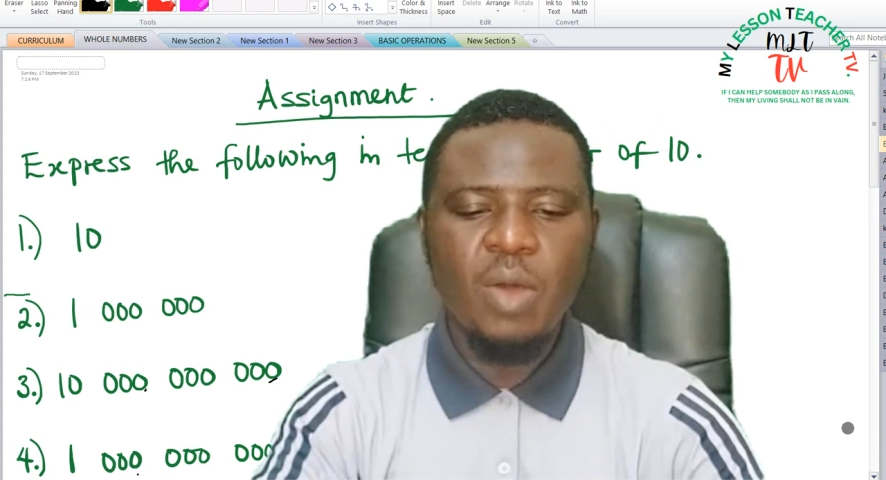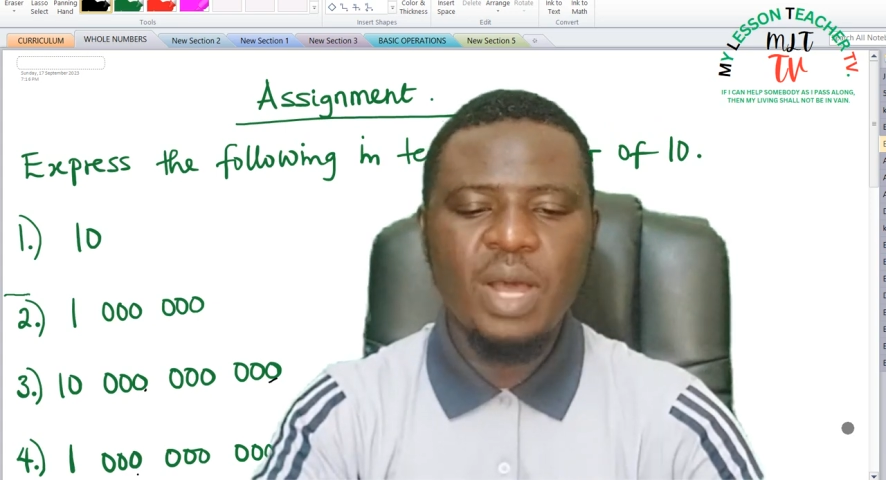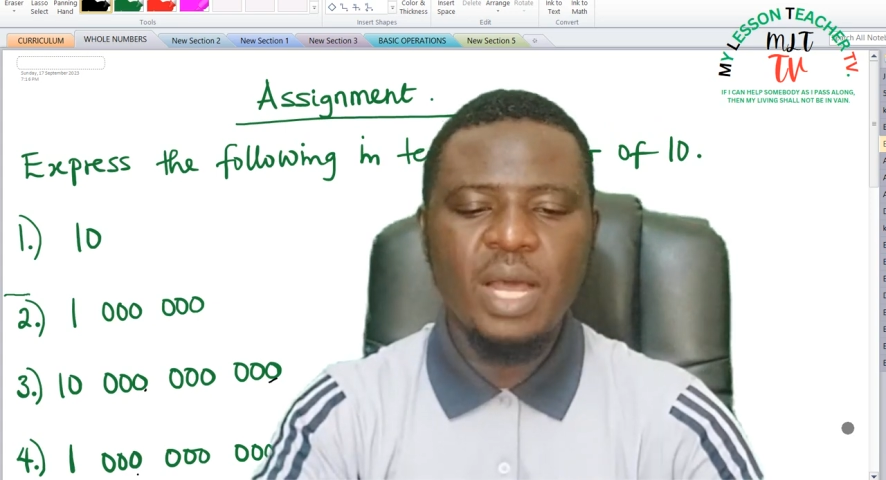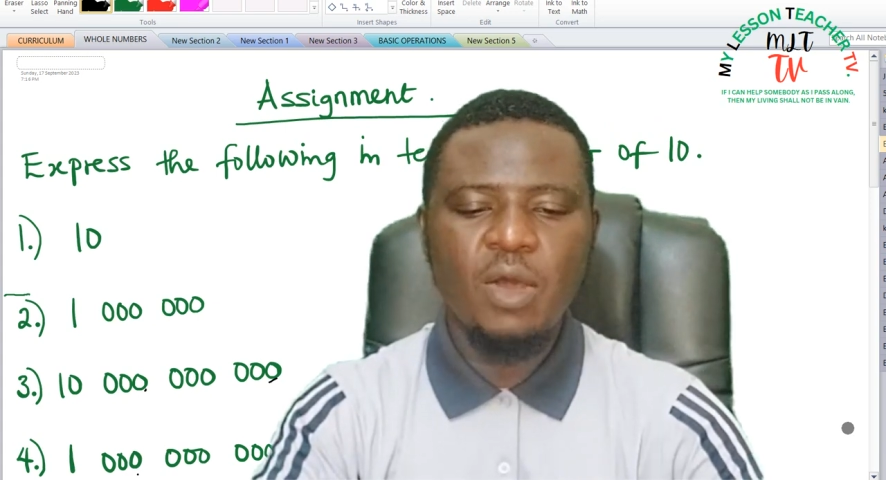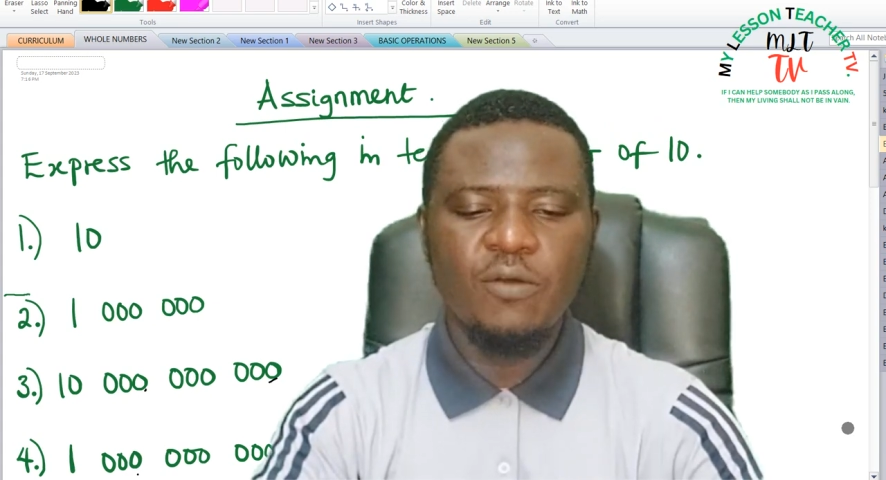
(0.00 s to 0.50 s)

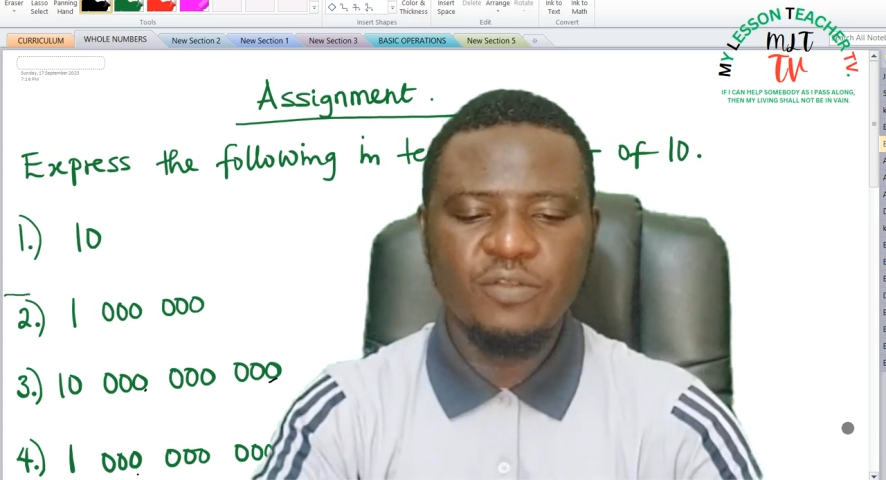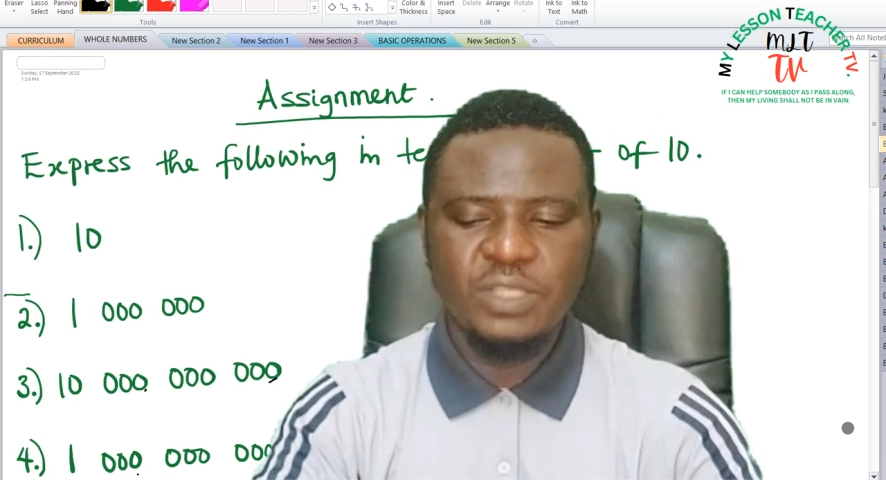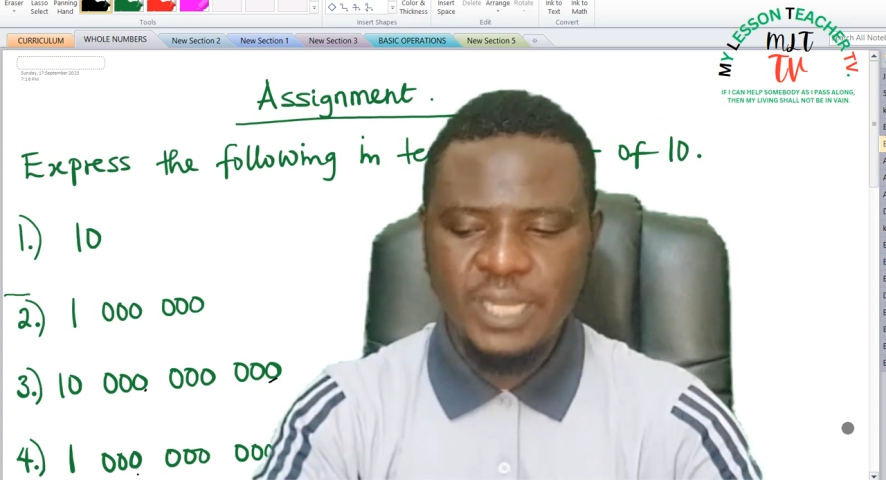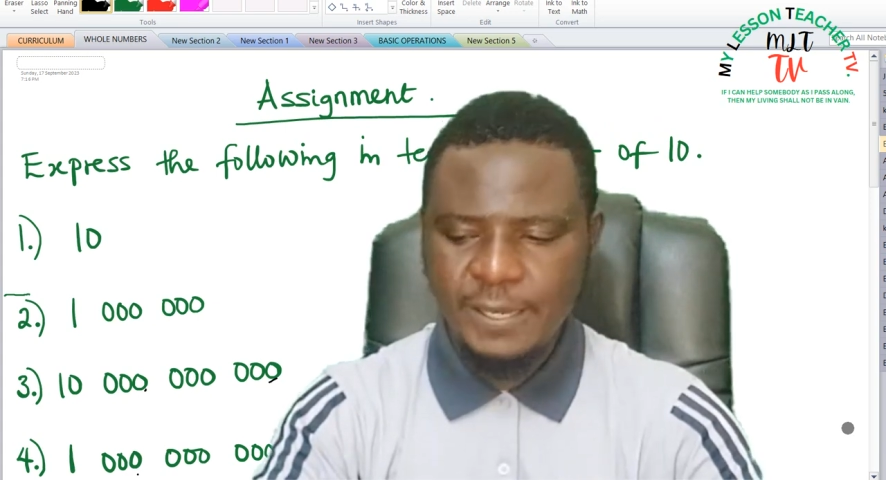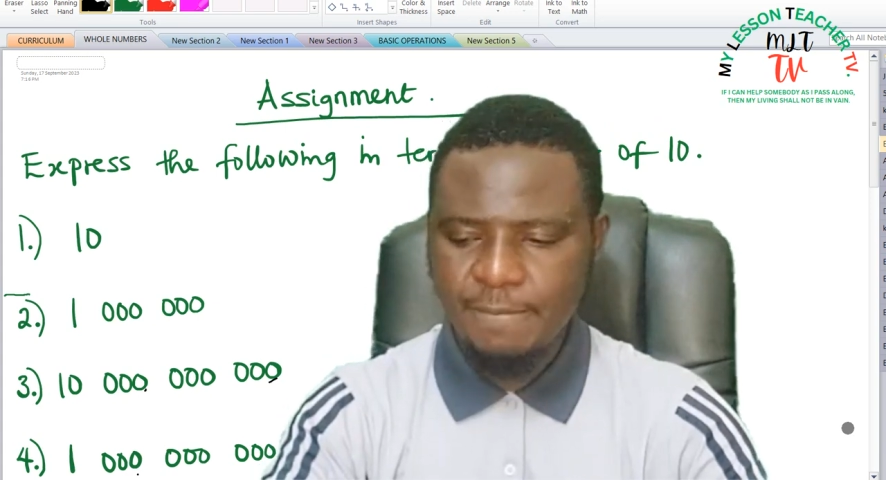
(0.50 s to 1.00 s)
of
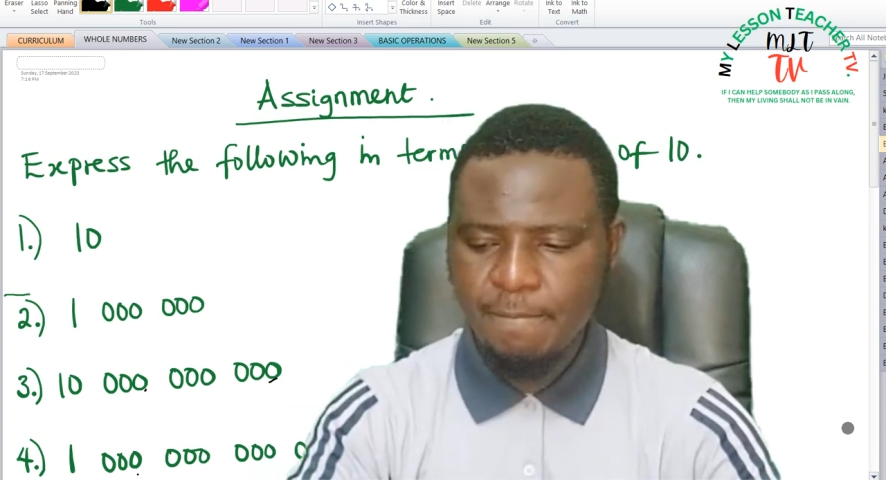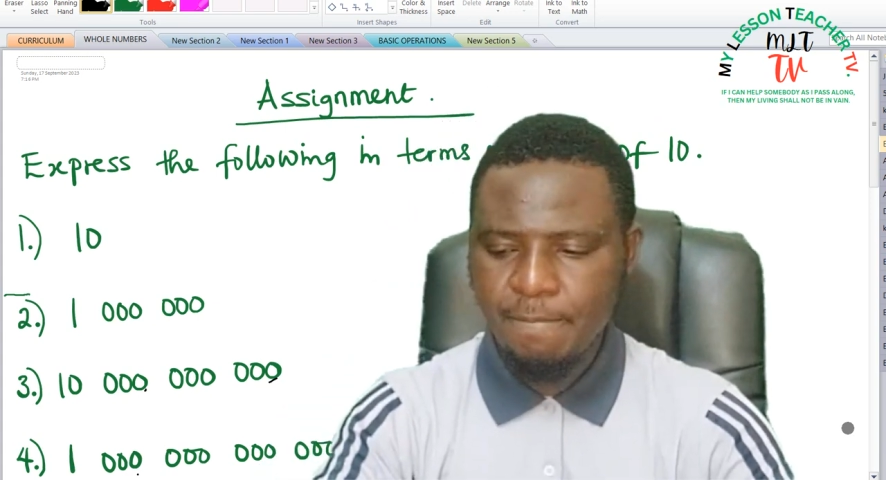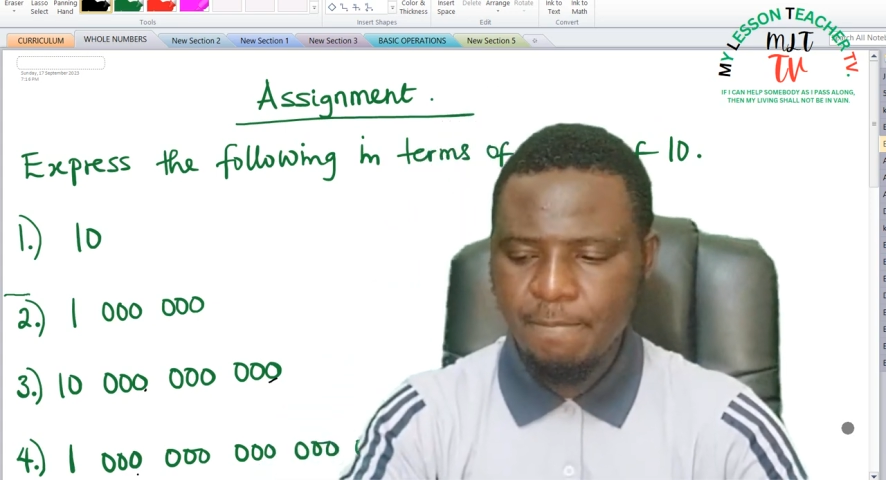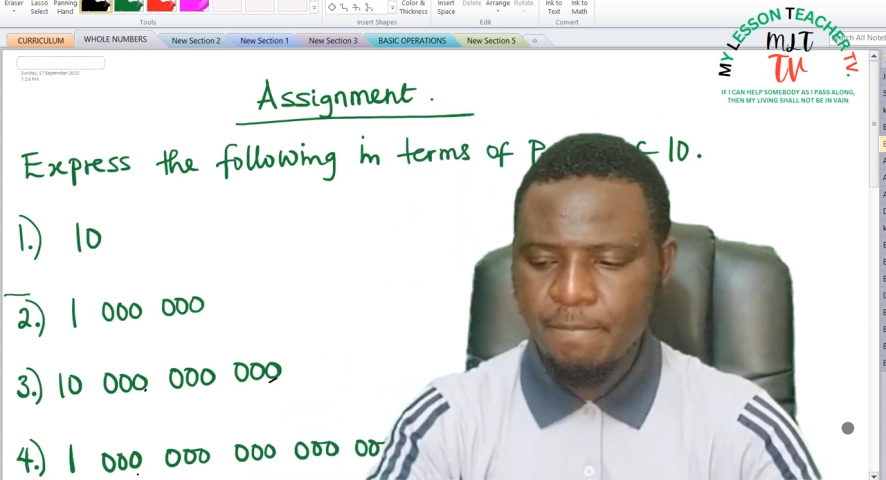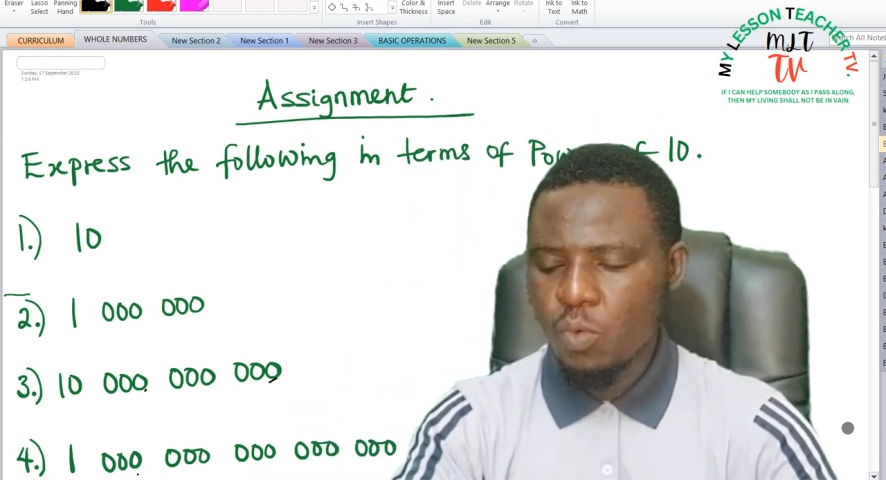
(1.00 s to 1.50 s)
power of
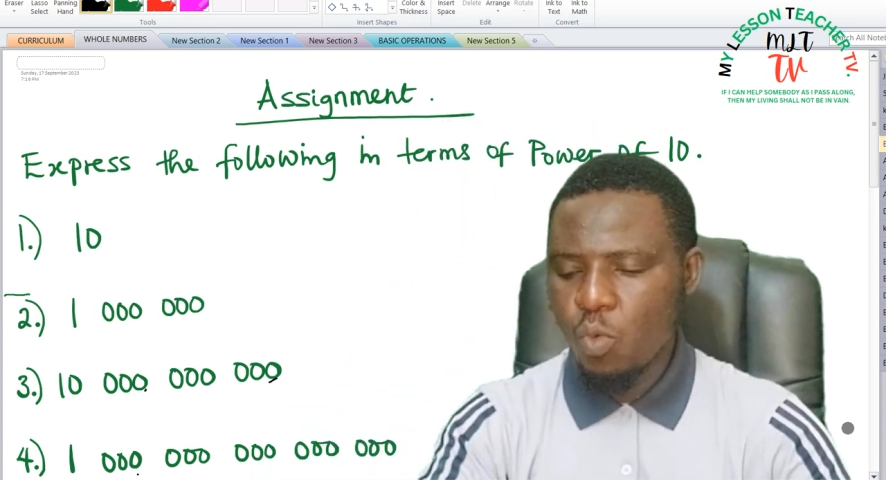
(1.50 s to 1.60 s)
10.